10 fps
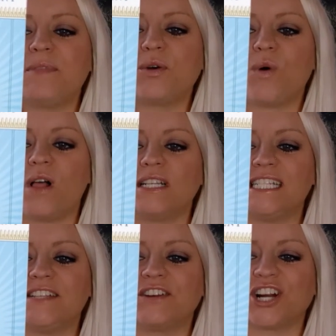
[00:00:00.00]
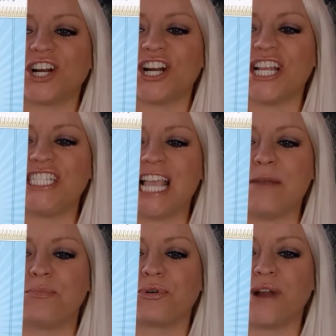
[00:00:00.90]
the qualities of courage
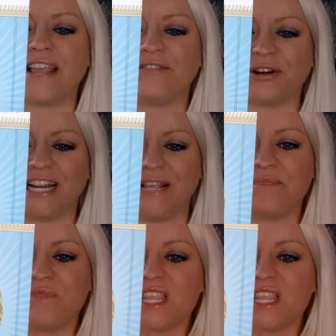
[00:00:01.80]
and bravery.